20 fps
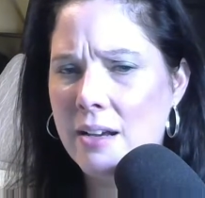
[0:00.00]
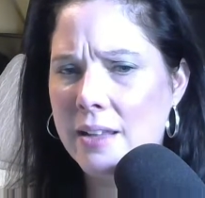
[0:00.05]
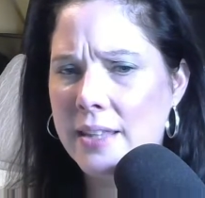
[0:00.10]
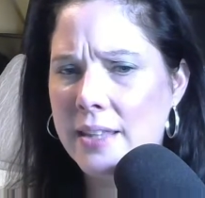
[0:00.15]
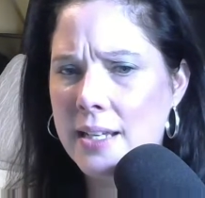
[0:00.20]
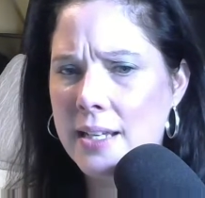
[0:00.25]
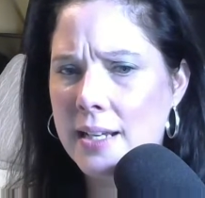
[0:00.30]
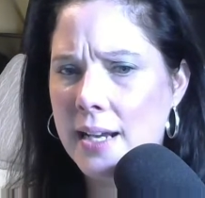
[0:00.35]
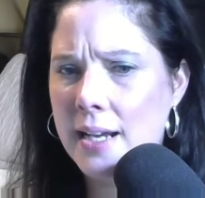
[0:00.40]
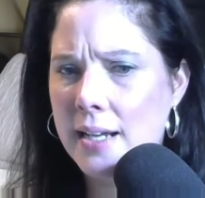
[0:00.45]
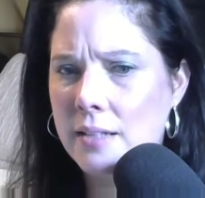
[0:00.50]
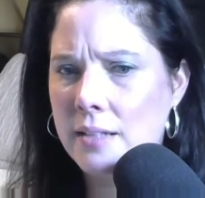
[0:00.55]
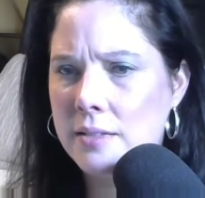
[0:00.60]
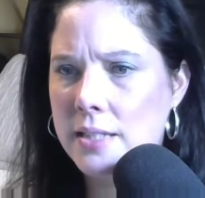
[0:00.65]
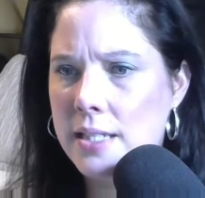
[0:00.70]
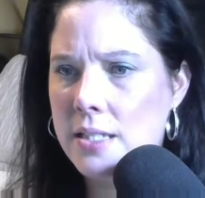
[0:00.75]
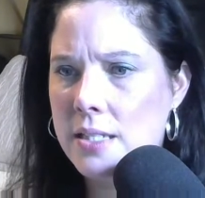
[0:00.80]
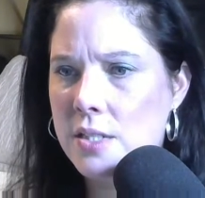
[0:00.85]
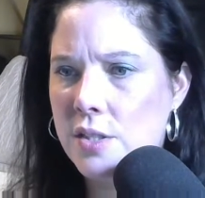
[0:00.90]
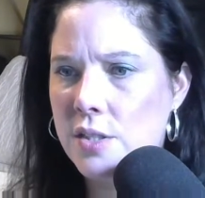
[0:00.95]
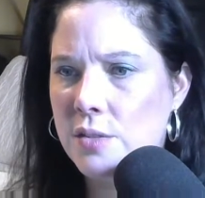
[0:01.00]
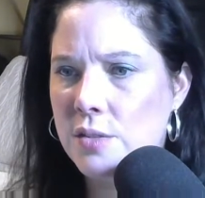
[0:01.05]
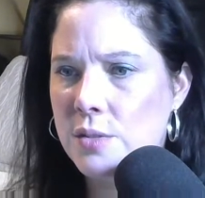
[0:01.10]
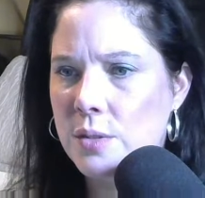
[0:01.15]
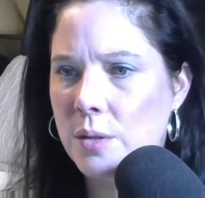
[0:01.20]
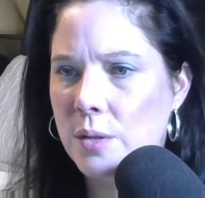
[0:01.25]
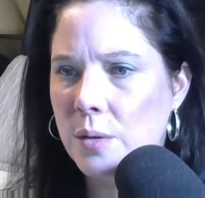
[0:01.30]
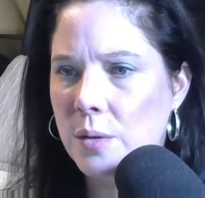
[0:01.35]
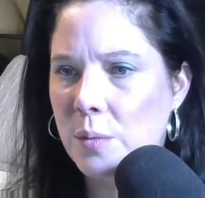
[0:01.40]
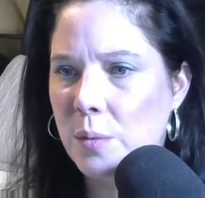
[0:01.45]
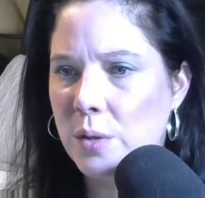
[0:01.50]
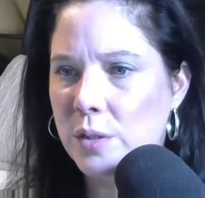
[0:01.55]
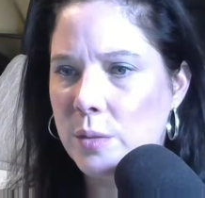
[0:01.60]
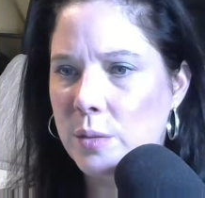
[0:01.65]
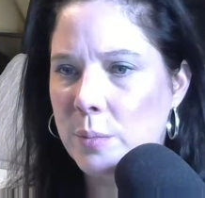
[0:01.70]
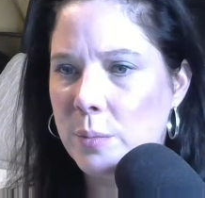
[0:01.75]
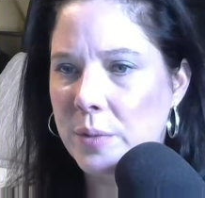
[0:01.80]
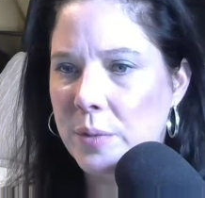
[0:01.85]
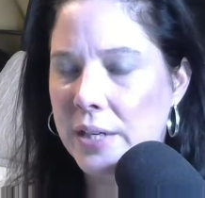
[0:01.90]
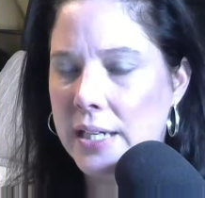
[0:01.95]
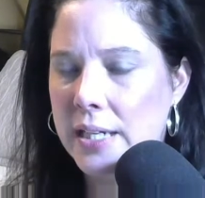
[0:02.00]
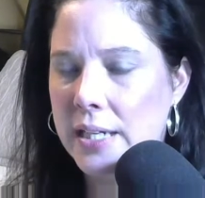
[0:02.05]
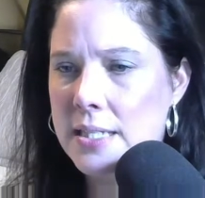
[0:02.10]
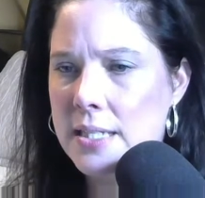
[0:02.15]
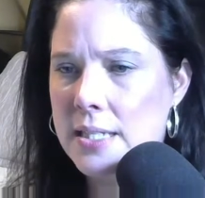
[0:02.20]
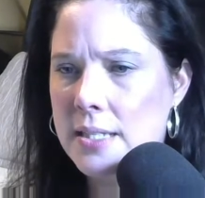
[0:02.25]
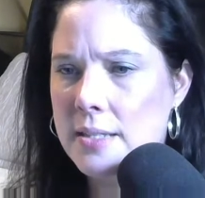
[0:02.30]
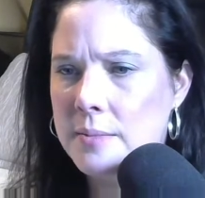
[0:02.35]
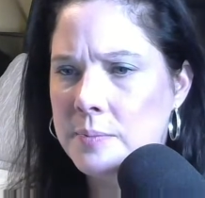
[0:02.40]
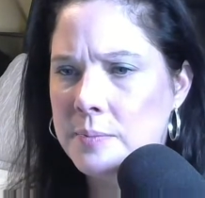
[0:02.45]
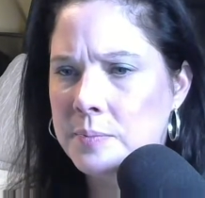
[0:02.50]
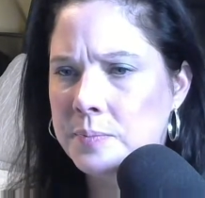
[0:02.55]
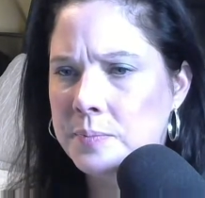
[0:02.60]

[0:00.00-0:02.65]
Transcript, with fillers: I think Kyle does use WordPress.